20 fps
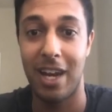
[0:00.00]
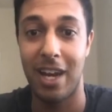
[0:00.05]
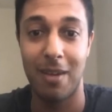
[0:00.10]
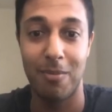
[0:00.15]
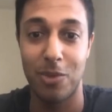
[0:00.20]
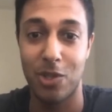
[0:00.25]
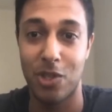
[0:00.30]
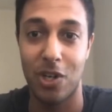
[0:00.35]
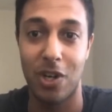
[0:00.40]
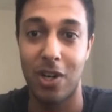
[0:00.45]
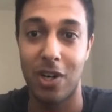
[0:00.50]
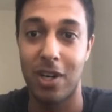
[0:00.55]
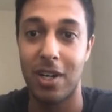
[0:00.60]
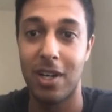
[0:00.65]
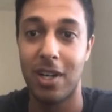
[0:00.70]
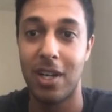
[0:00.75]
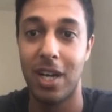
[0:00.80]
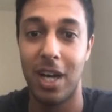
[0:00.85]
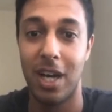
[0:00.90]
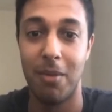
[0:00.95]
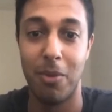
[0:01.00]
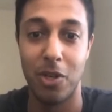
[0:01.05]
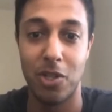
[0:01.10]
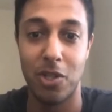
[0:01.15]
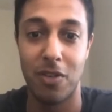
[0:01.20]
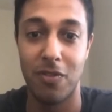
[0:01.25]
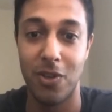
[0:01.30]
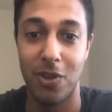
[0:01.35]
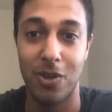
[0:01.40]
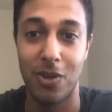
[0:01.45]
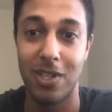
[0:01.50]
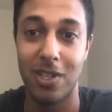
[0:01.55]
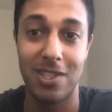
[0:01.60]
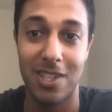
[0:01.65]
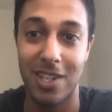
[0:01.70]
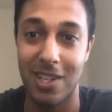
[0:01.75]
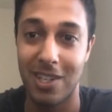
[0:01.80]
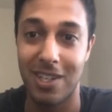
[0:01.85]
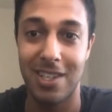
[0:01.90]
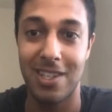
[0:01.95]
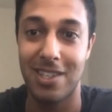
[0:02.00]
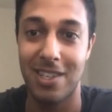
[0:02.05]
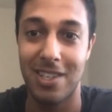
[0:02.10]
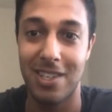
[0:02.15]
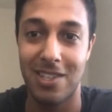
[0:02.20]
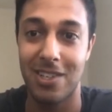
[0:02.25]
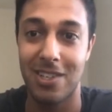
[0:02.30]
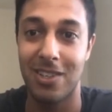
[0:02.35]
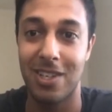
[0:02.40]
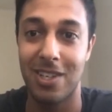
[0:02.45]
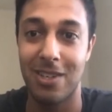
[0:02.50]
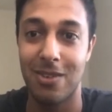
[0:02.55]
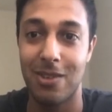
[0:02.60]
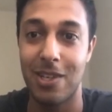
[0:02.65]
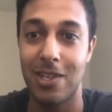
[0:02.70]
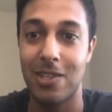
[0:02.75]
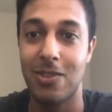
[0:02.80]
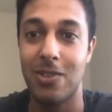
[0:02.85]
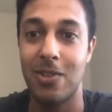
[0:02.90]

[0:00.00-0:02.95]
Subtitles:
And I'm sure most of you consistently do this.